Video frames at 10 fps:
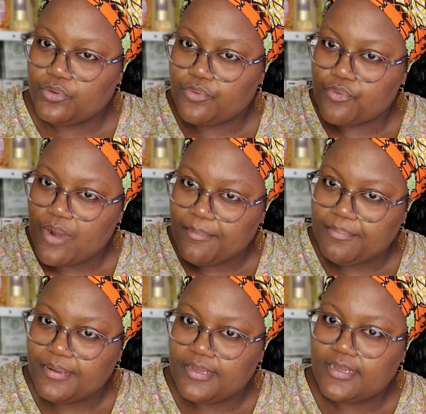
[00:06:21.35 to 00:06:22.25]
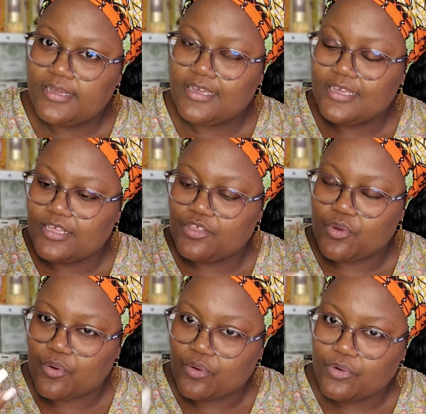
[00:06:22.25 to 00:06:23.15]
rub
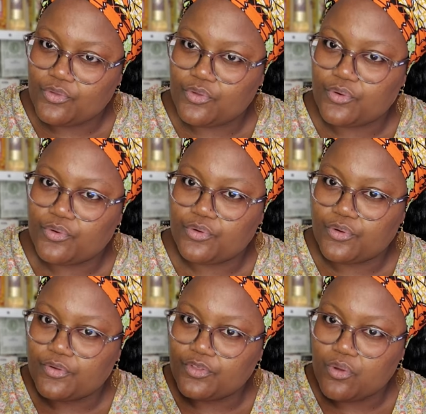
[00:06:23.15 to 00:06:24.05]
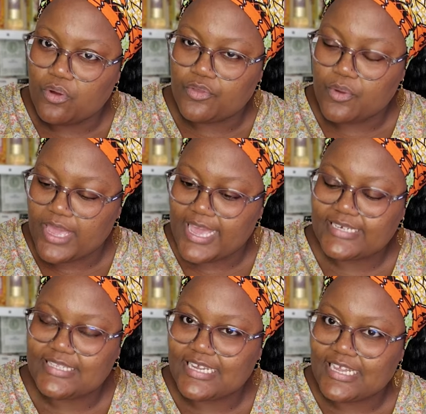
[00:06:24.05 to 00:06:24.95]
your
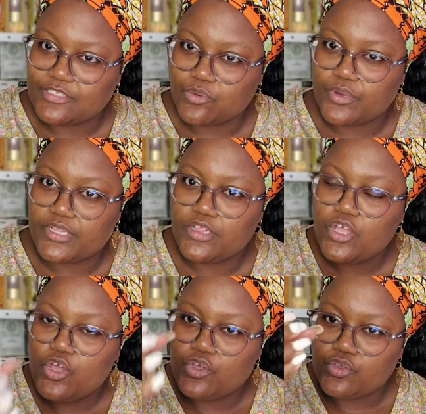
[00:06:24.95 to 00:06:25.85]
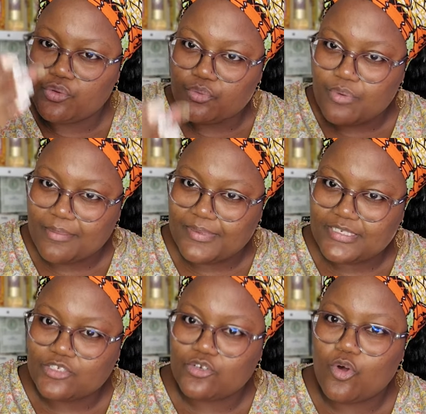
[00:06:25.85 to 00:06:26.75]
hand that has oil, you rub
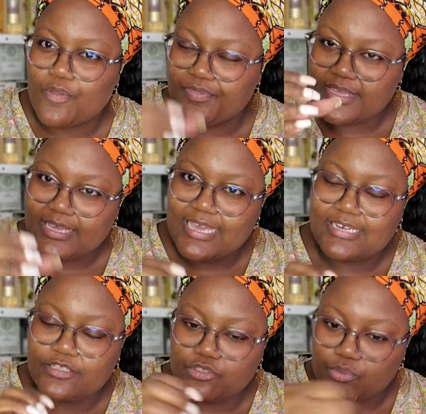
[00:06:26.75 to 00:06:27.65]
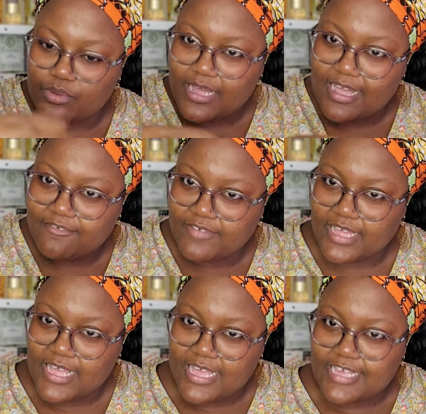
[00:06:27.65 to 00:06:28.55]
it on the candle to cover
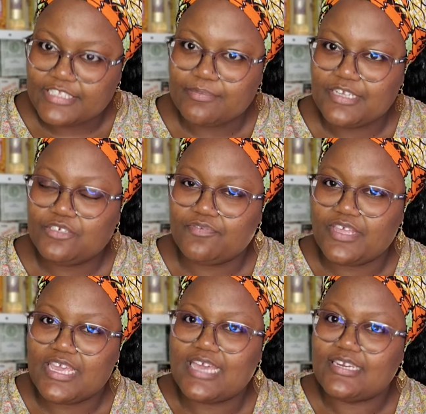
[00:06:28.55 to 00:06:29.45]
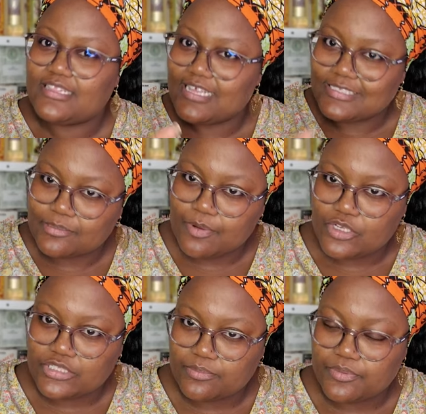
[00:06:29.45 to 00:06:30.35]
as much of the candle as
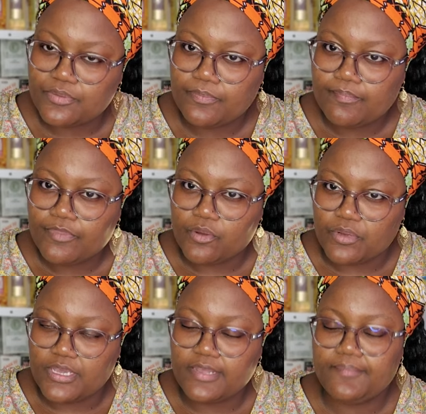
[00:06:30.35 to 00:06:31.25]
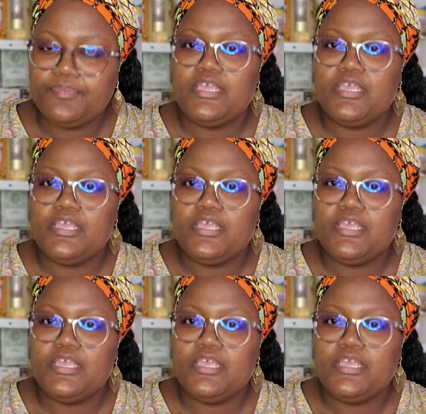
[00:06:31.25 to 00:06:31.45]
possible, okay?